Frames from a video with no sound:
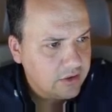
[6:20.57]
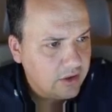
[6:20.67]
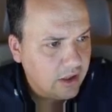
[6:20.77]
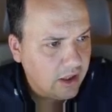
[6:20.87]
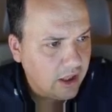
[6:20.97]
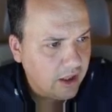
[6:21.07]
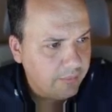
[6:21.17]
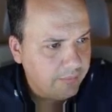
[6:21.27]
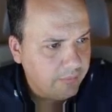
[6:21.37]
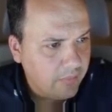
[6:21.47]

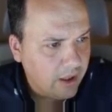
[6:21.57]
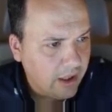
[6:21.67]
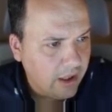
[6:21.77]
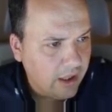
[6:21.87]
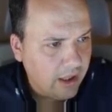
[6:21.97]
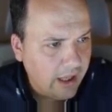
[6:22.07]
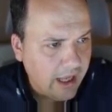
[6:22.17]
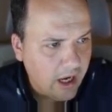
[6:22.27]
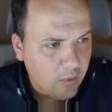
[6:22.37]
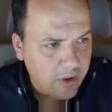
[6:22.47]
how
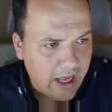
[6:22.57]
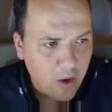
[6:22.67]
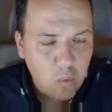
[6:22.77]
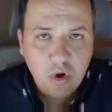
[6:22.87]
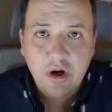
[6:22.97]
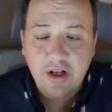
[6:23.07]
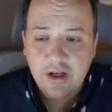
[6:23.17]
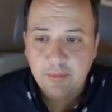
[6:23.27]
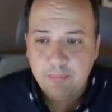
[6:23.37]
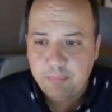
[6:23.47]
we're going
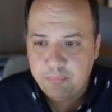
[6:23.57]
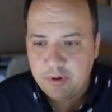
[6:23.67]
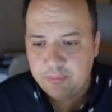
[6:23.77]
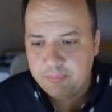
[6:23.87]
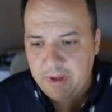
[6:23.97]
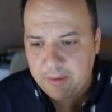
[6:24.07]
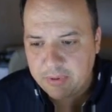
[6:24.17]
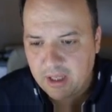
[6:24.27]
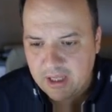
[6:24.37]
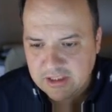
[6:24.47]
to make
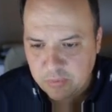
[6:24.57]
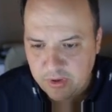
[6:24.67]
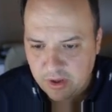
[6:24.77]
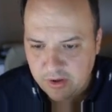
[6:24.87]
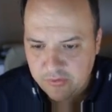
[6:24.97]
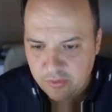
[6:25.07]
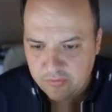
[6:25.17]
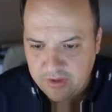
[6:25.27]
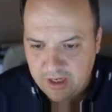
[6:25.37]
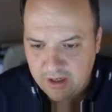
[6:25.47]
plots with our sort of
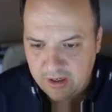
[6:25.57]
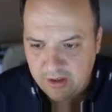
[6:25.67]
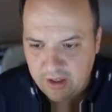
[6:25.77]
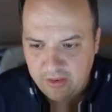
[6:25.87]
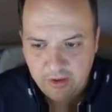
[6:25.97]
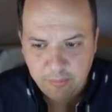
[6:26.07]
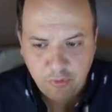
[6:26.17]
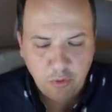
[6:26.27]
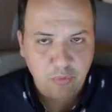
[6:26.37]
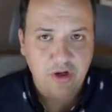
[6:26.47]
data, and the
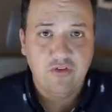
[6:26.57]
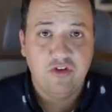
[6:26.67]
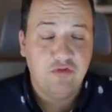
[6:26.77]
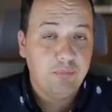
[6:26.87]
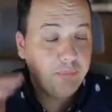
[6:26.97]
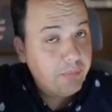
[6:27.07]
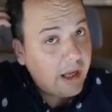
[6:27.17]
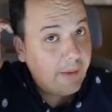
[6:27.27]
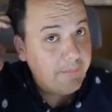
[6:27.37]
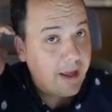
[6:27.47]
appropriate sort of
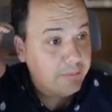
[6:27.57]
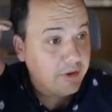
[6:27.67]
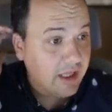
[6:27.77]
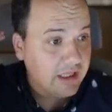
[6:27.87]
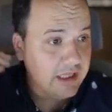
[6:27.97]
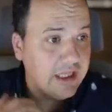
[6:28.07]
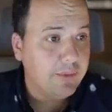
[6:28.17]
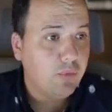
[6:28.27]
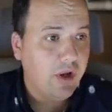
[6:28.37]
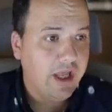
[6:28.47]

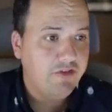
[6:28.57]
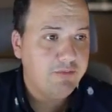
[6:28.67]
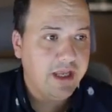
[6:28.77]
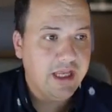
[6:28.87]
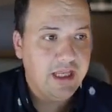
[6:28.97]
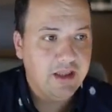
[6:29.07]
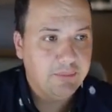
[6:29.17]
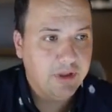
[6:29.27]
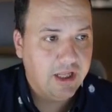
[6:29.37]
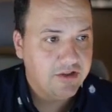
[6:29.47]
Matplotlib way of making the
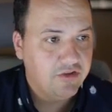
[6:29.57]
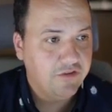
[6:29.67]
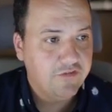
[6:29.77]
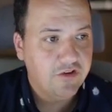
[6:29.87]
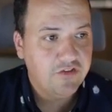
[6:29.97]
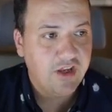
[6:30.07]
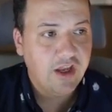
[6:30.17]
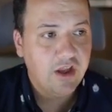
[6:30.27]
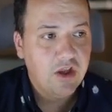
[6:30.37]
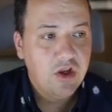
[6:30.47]
plots. So the first
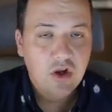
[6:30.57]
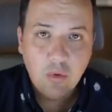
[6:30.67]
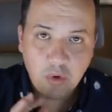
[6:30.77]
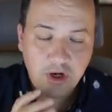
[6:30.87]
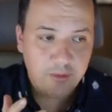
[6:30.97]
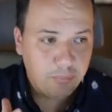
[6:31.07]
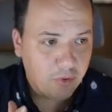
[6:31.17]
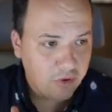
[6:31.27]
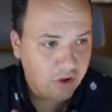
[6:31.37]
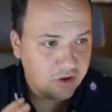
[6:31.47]
thing, we're going to
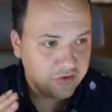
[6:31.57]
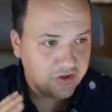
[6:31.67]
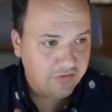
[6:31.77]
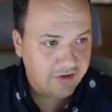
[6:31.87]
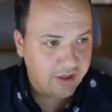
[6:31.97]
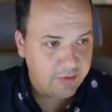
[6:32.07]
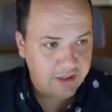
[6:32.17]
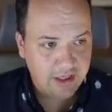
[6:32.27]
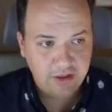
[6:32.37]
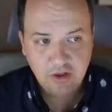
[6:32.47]
import all our stuff like we
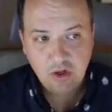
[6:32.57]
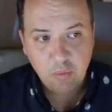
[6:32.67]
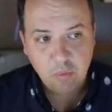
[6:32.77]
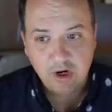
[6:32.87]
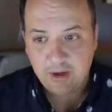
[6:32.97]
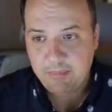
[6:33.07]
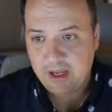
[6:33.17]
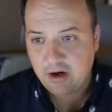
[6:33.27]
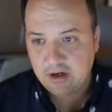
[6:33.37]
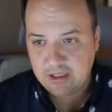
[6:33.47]
did. We're going to
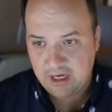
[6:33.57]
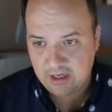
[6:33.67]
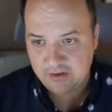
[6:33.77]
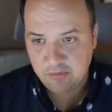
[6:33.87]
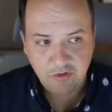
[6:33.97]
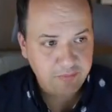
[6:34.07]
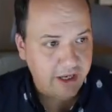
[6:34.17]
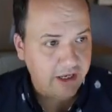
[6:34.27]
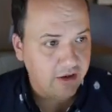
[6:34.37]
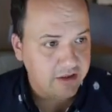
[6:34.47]
make our data. So we've
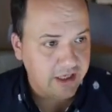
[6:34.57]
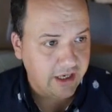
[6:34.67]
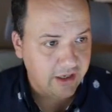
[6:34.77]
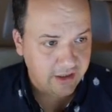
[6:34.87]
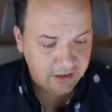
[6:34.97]
made our data.